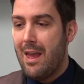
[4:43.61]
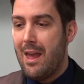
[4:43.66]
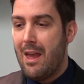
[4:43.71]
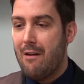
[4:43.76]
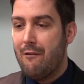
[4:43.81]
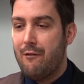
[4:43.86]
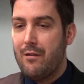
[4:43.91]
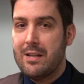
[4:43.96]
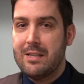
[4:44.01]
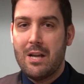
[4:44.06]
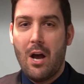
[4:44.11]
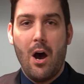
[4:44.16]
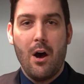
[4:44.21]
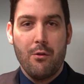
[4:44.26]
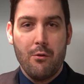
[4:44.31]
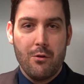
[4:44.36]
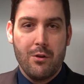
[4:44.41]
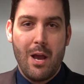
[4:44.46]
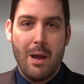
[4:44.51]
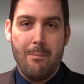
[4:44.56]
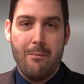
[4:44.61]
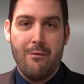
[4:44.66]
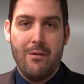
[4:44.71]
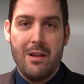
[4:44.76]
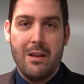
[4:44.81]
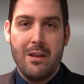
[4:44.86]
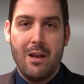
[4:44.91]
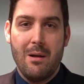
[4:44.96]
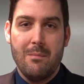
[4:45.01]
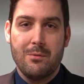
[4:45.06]
If it's other type of
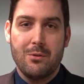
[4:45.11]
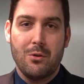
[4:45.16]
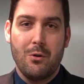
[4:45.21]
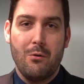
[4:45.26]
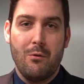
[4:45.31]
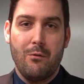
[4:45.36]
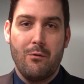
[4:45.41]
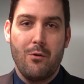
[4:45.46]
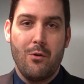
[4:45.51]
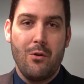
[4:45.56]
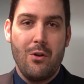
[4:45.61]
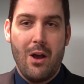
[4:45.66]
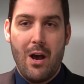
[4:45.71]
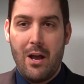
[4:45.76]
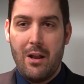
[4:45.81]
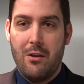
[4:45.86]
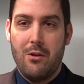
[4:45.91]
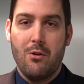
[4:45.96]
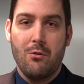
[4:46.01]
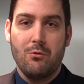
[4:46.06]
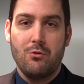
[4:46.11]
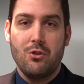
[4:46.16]
income, so if you're not,